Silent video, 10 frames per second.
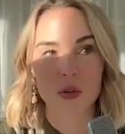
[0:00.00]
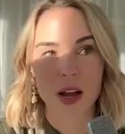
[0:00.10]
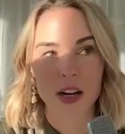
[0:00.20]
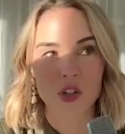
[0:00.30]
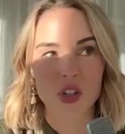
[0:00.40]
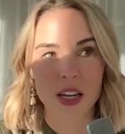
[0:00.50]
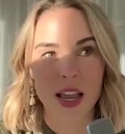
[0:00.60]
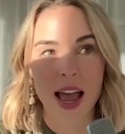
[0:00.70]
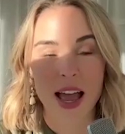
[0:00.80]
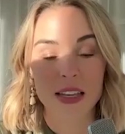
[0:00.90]
you actually
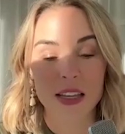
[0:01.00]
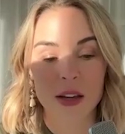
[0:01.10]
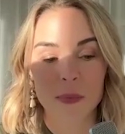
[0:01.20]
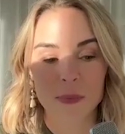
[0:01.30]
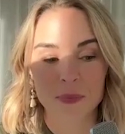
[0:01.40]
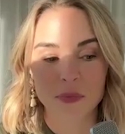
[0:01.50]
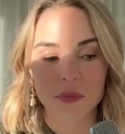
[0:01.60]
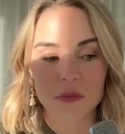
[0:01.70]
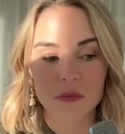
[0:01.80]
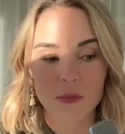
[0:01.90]
had
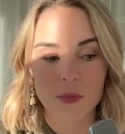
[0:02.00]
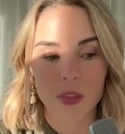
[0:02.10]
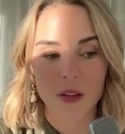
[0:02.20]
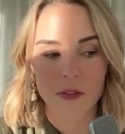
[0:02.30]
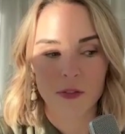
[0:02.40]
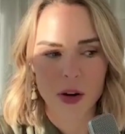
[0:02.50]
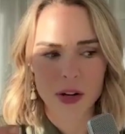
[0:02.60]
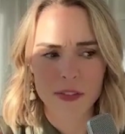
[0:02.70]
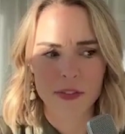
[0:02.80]
very,